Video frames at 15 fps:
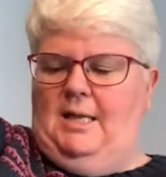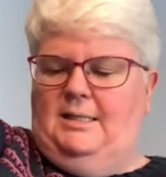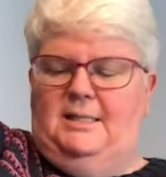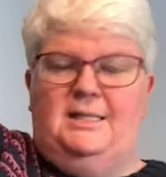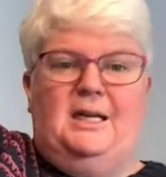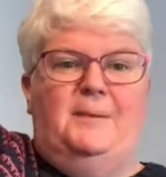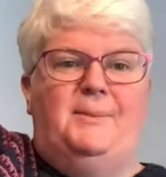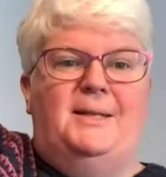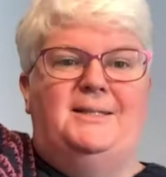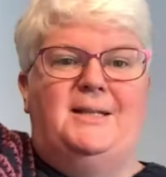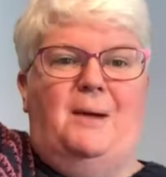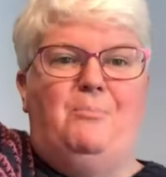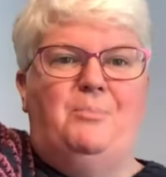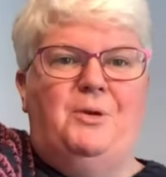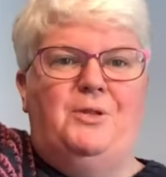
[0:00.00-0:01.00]
Still a bit
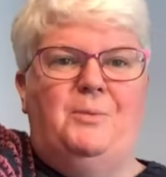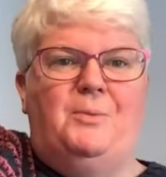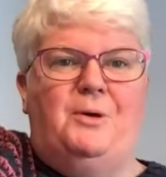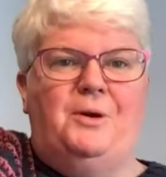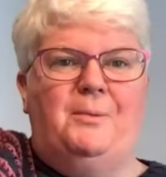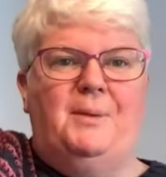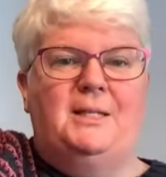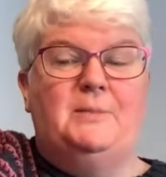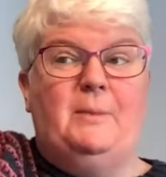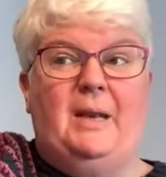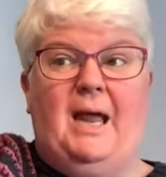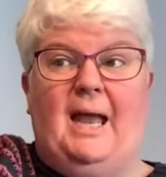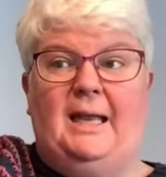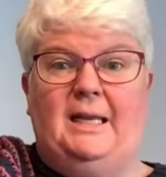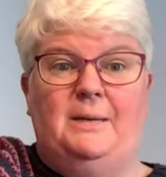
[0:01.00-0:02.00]
damp on the bottom. It's been
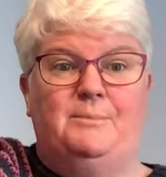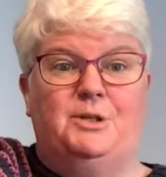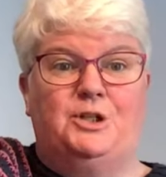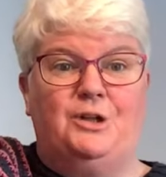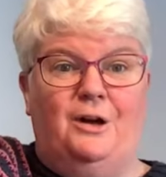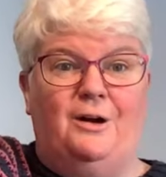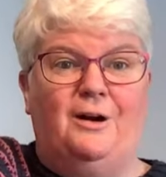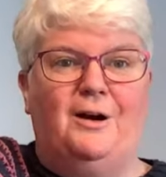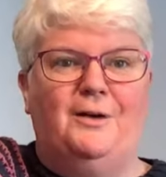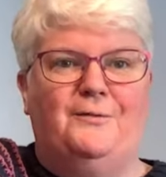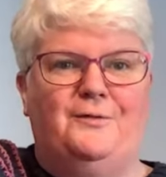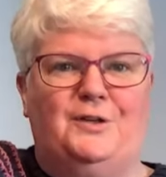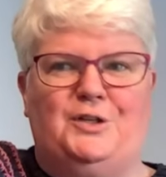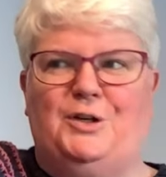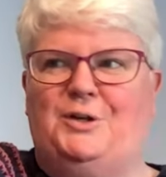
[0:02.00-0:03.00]
hanging in my shower
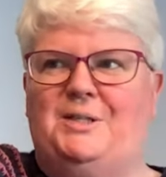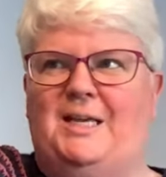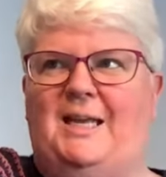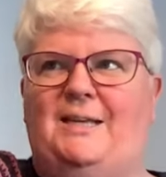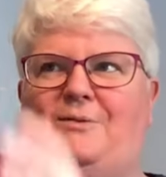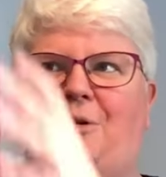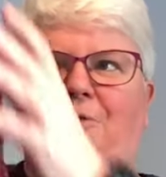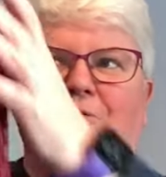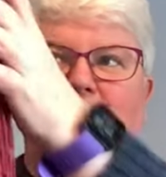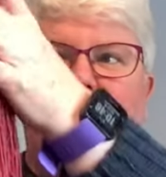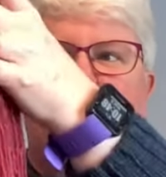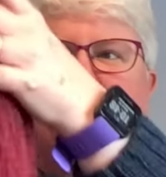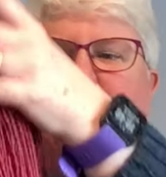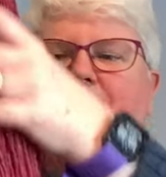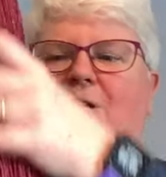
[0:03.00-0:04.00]
for 2 days, no, from
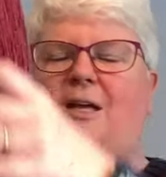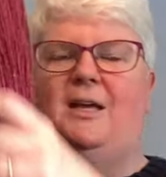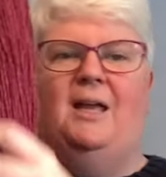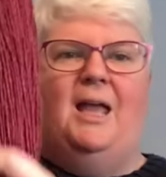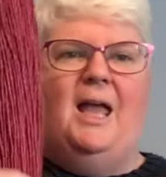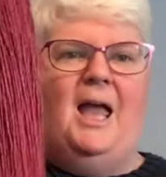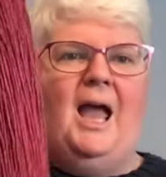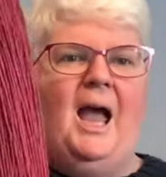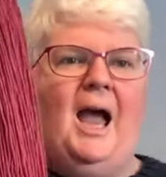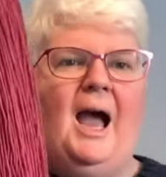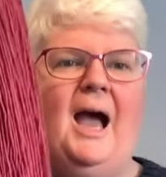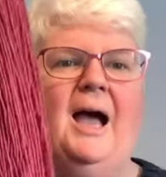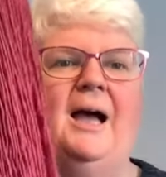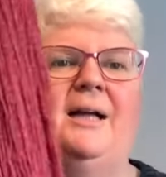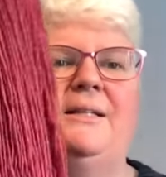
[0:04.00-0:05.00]
yesterday.
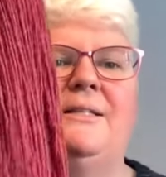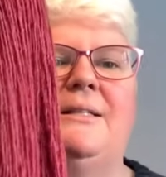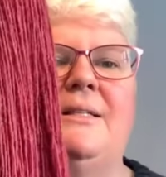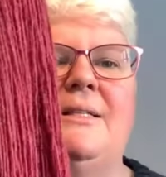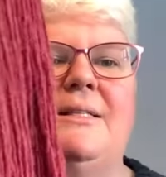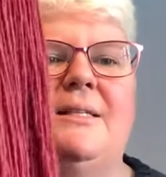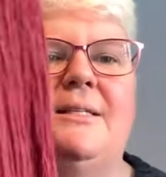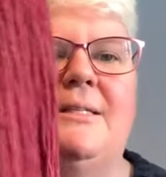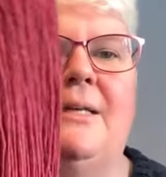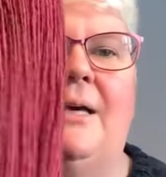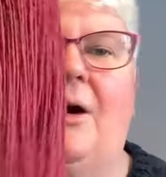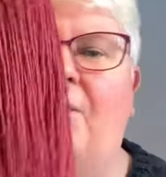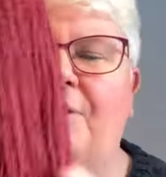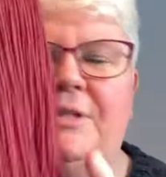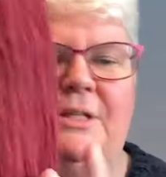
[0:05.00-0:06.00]
And this is the